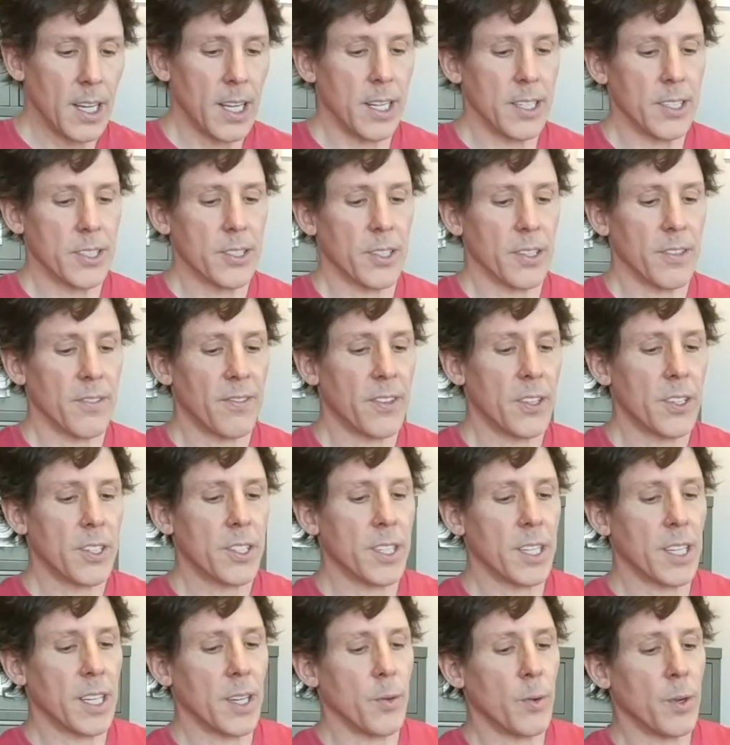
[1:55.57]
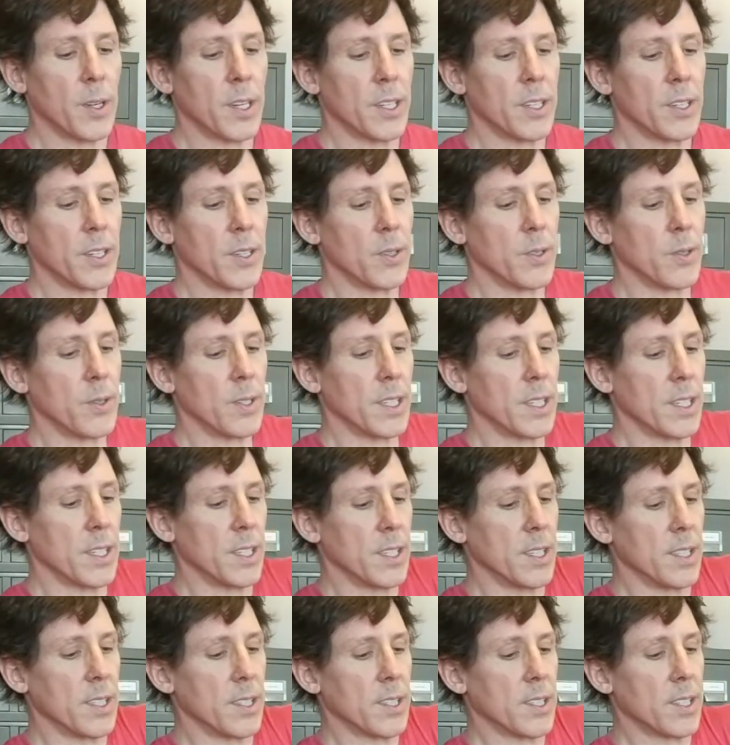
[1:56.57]
And so the first thing you want to do
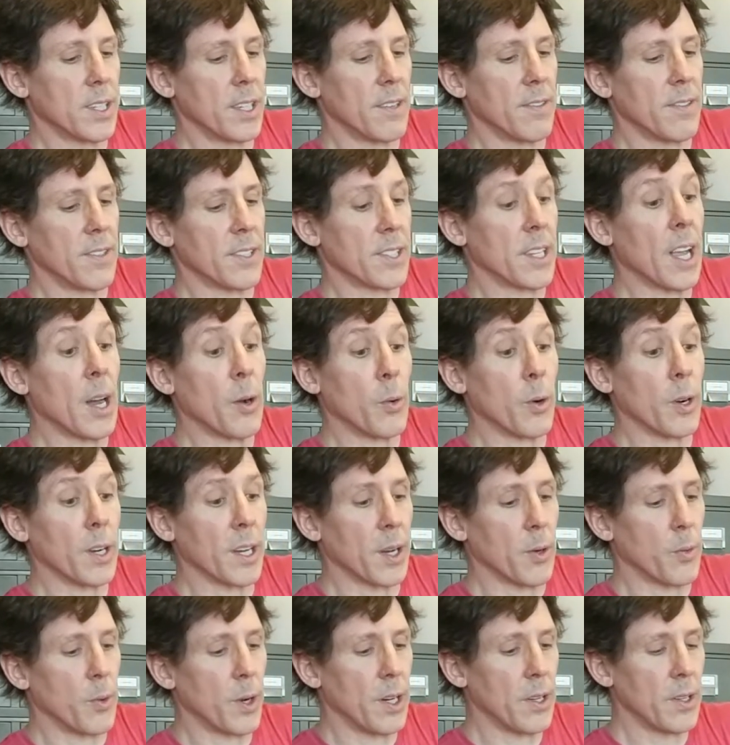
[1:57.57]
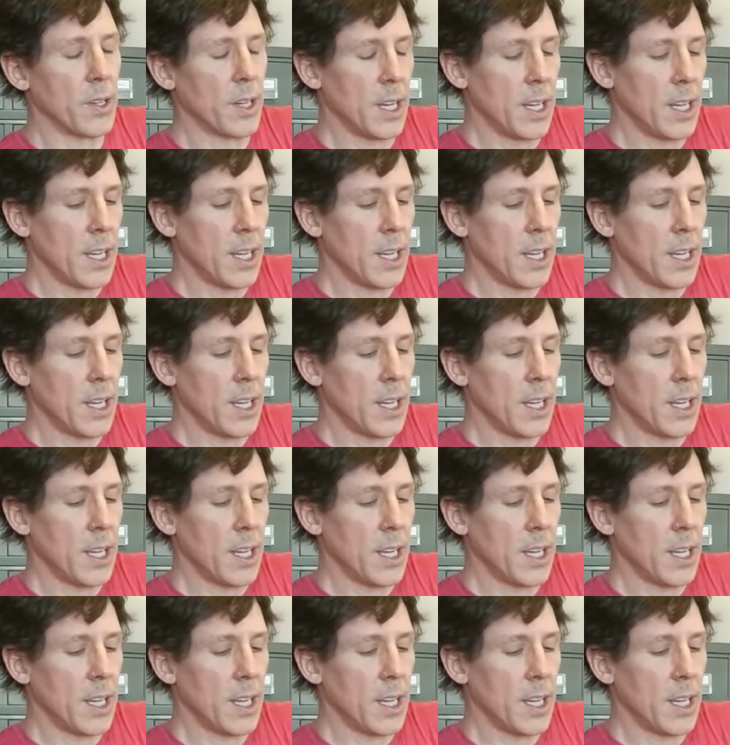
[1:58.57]
is, if it's not working well,